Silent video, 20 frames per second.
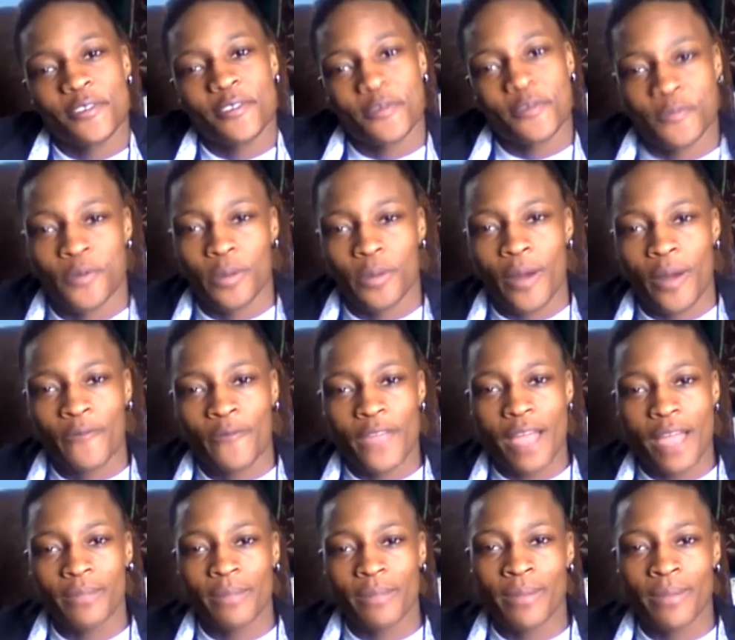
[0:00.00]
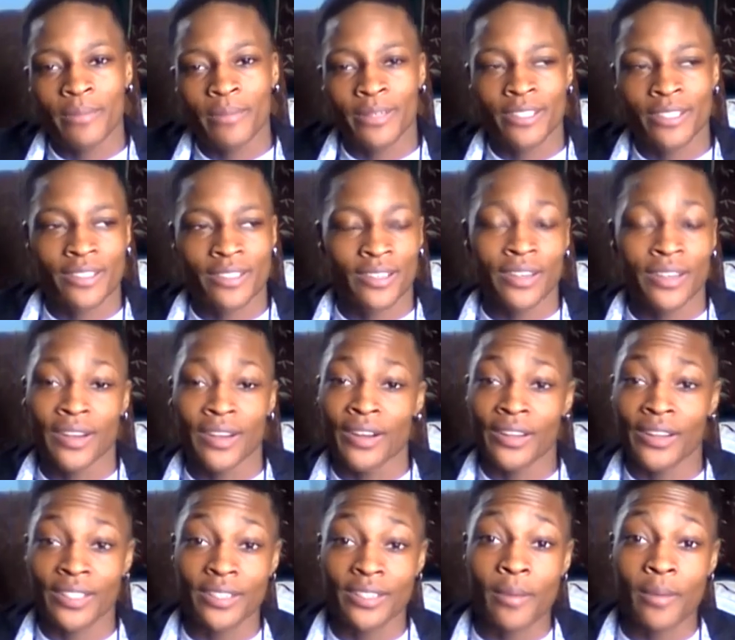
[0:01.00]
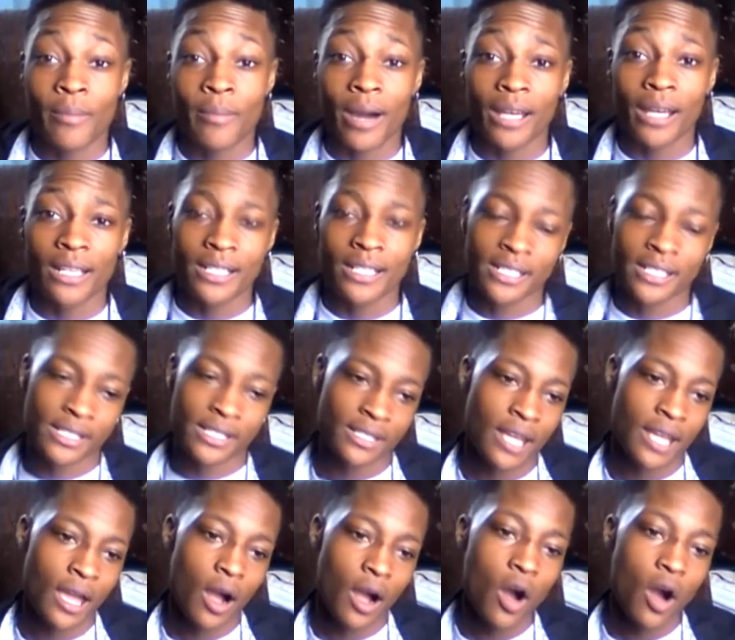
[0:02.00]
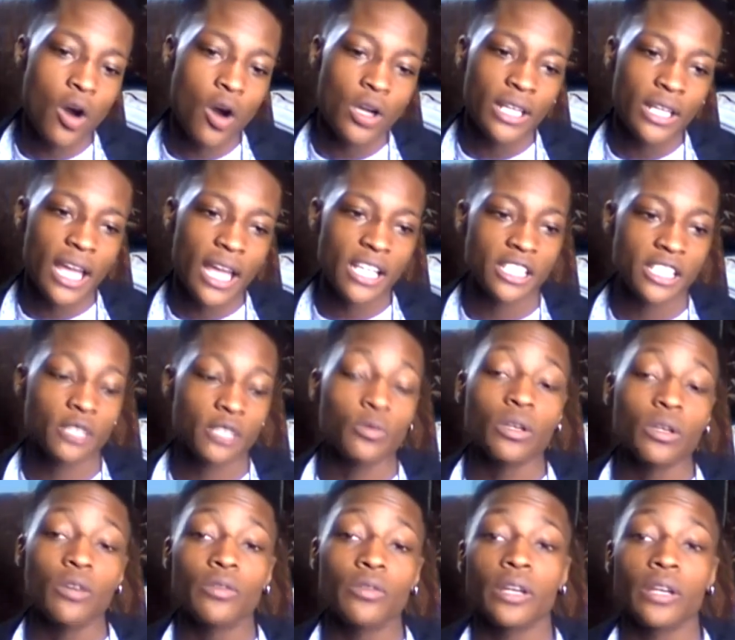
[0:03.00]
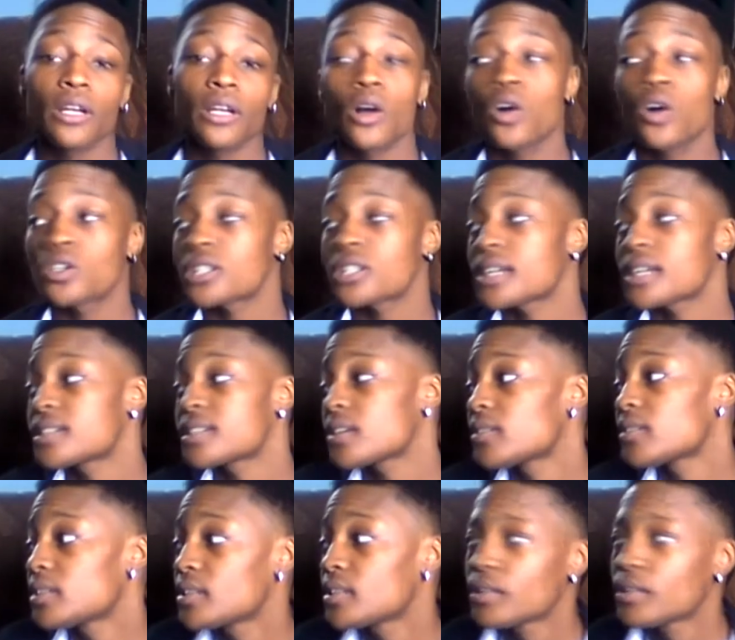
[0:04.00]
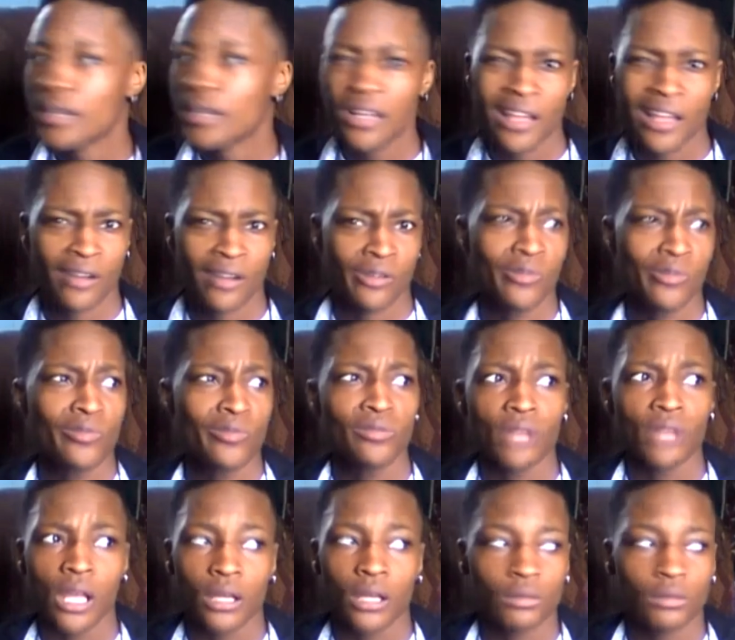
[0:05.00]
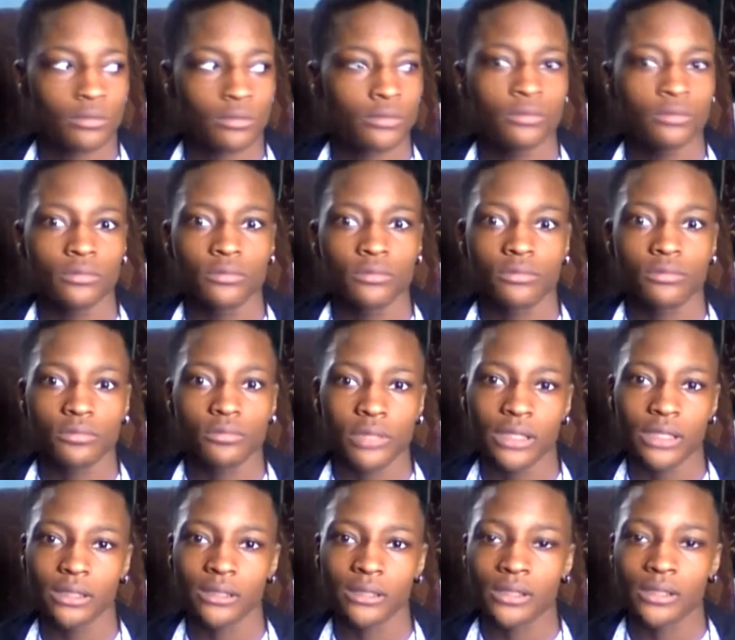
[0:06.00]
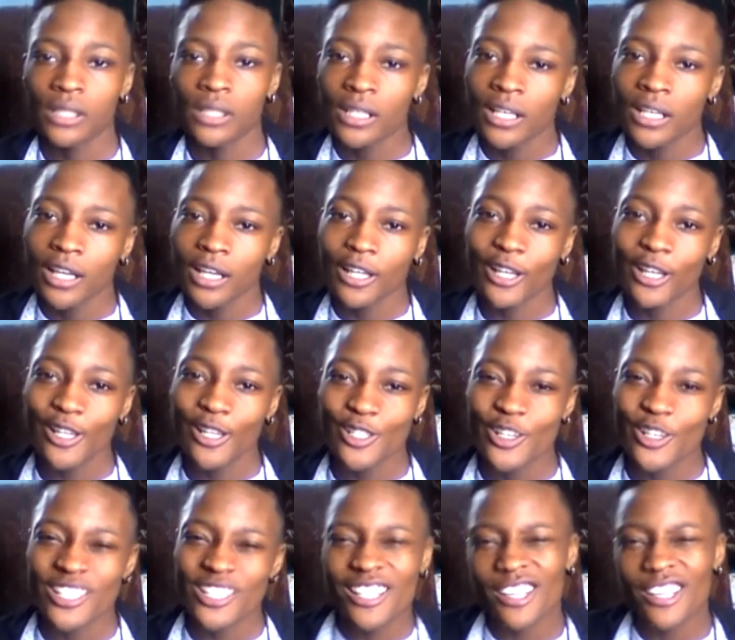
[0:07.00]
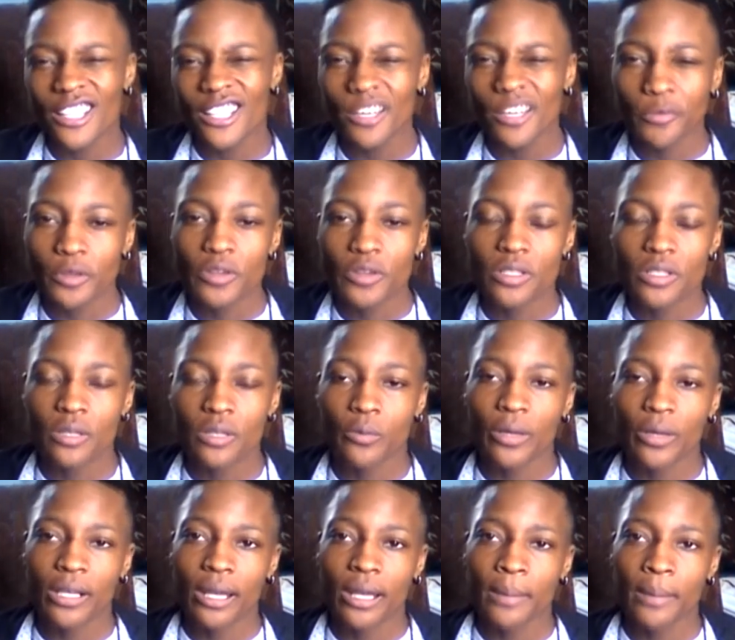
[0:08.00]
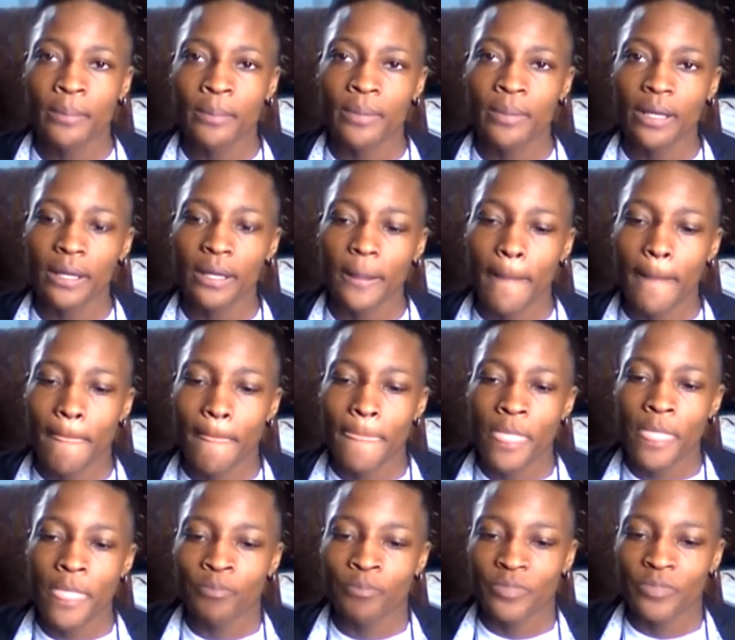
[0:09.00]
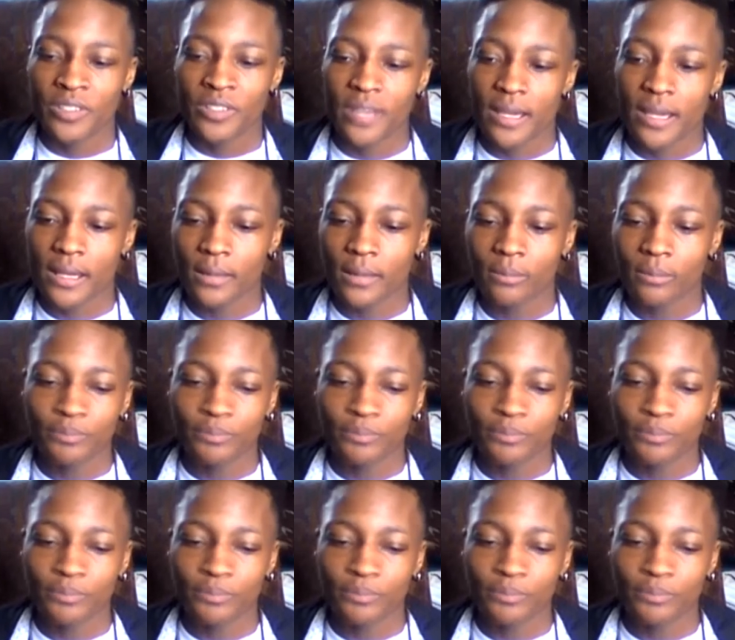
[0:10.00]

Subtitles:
one of my family members or somebody is just like, oh yeah, she went over there. Oh, Chantel did it. They're like, oh, like, huh? What? You know, so it's a little confusing and whatnot. But say